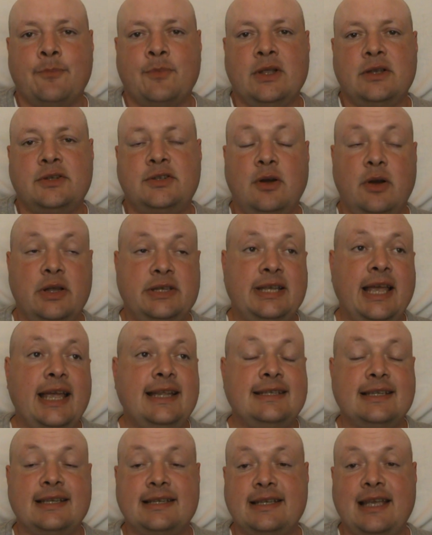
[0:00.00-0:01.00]
So I'd say
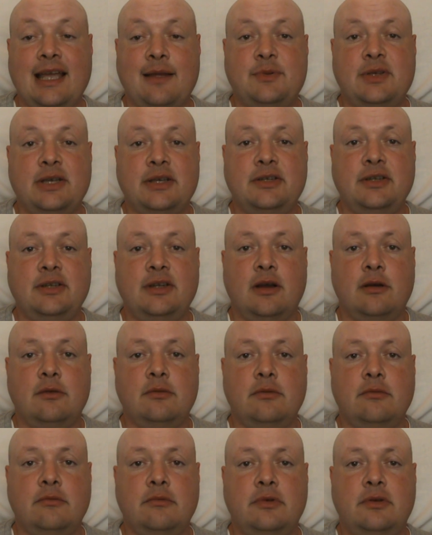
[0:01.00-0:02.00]
to the skeptics,
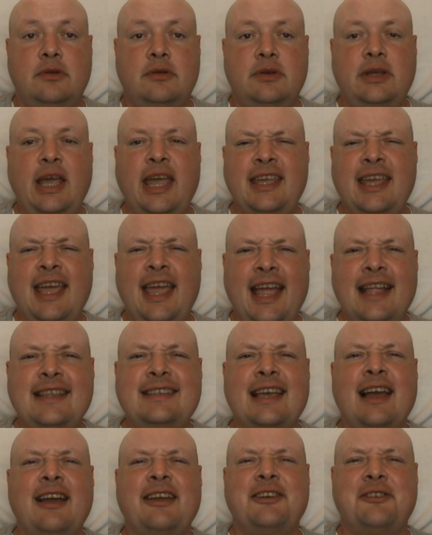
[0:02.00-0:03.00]
get your
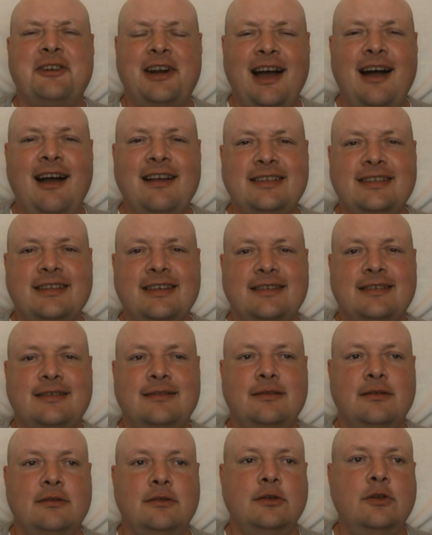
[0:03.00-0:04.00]
heads out of your
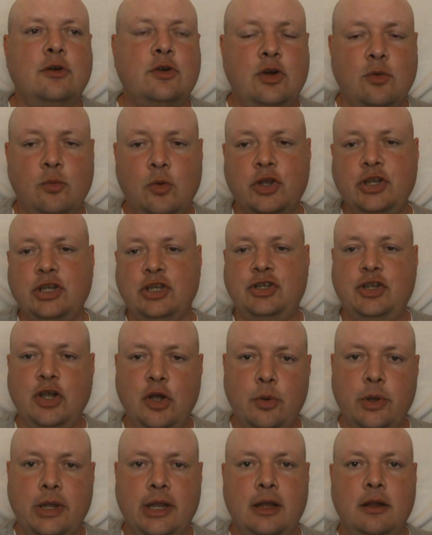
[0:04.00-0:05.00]
arses, look at what you're
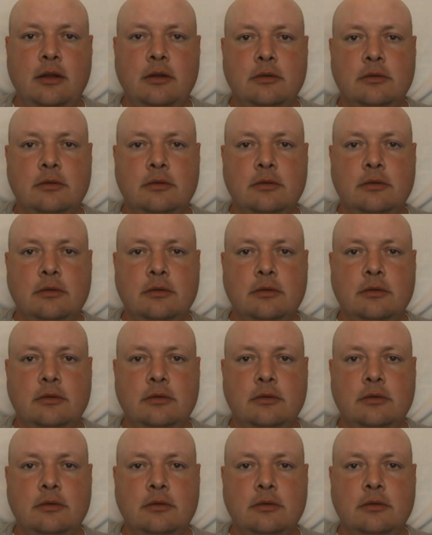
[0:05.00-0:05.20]
doing.